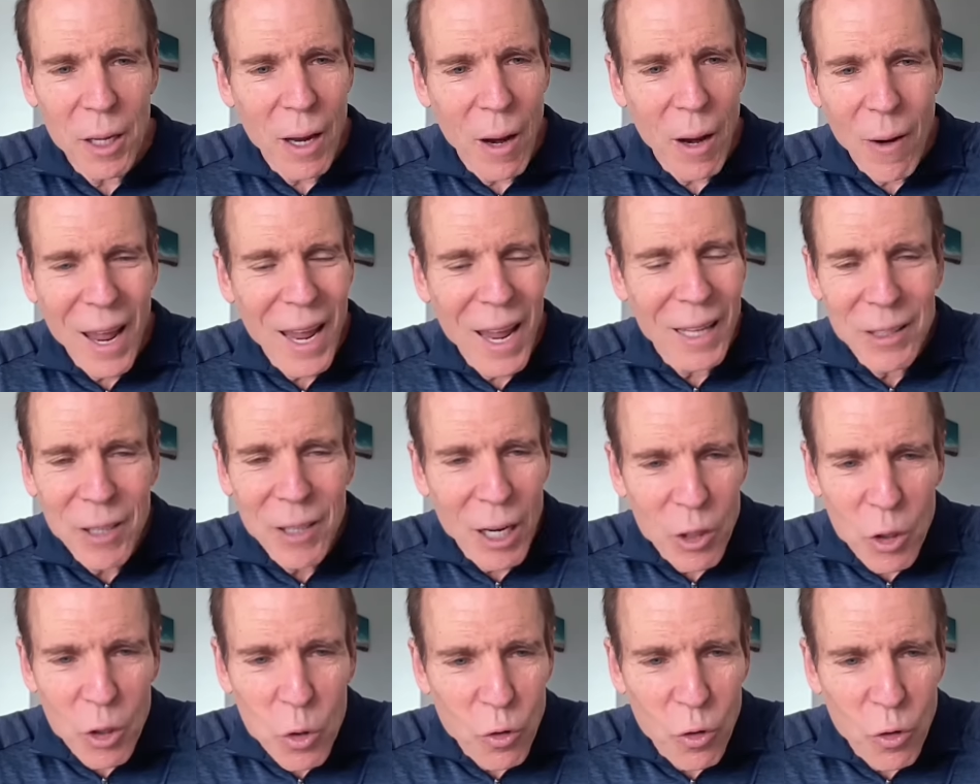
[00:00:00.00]
they are
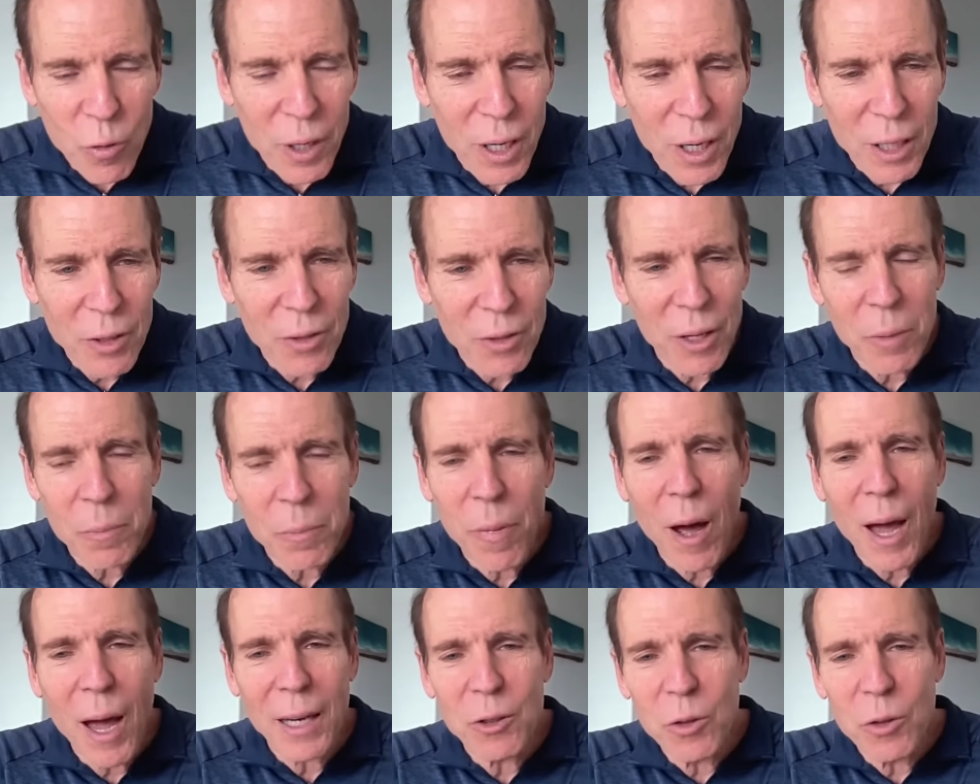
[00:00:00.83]
anti-nutrients, they
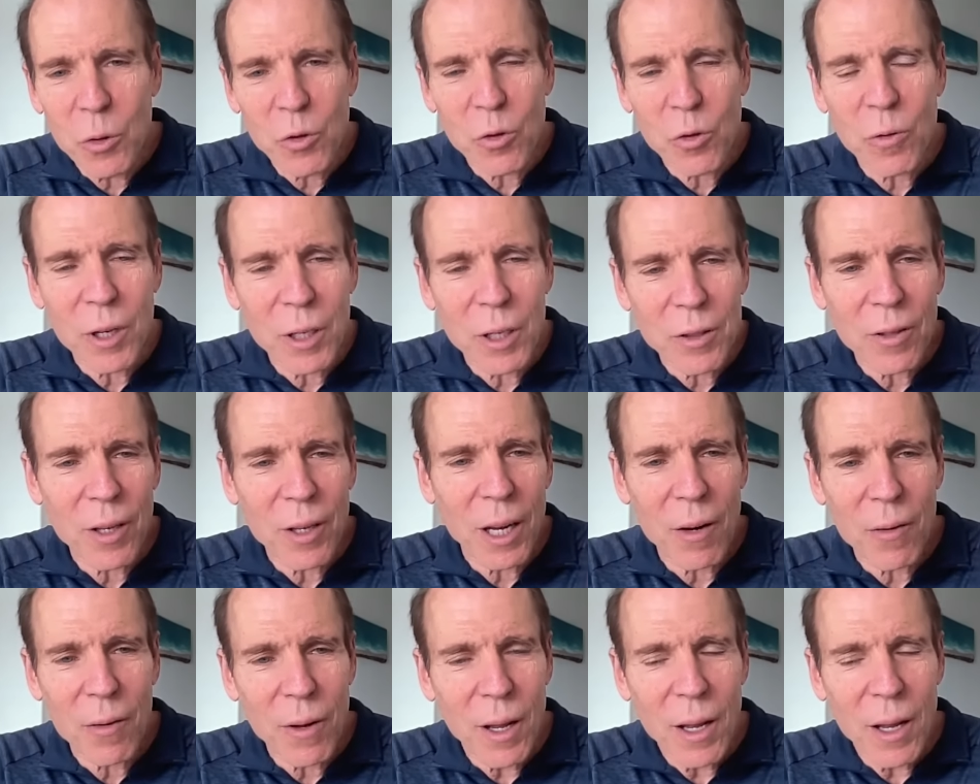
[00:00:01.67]
buy nutrients, they
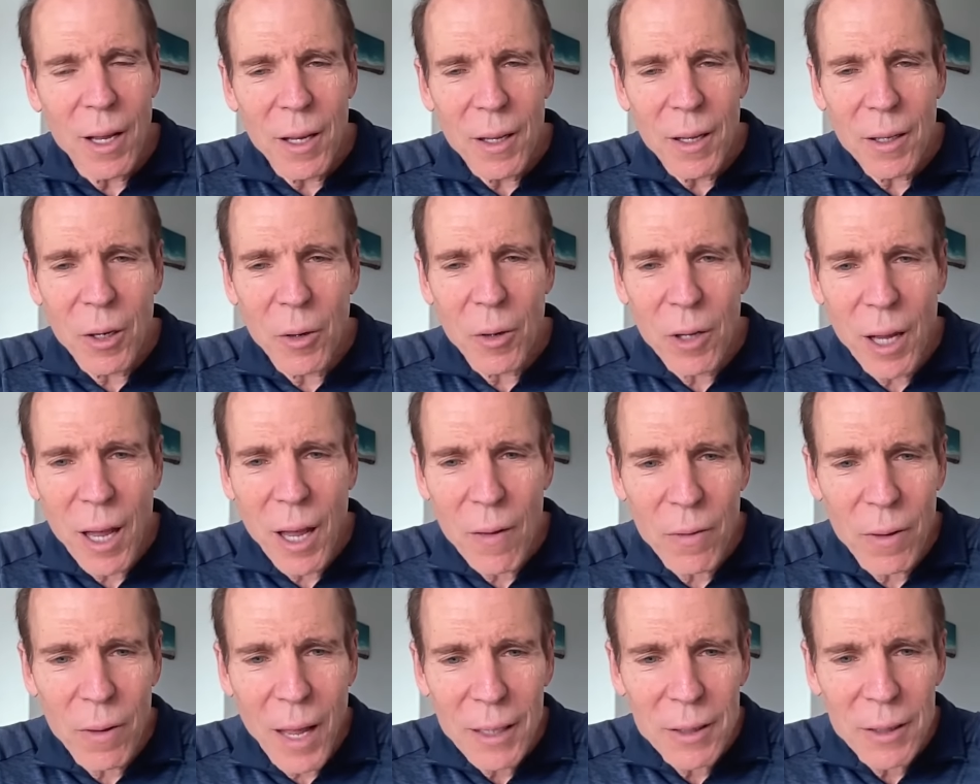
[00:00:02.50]
are, you know, they
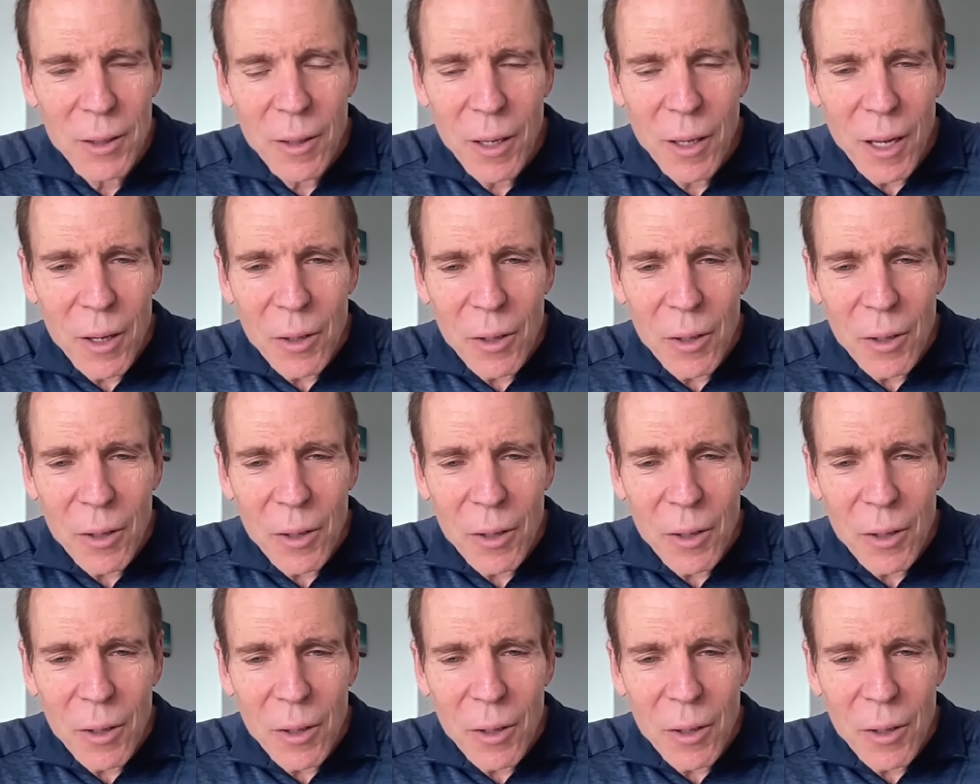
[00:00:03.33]
have lectin.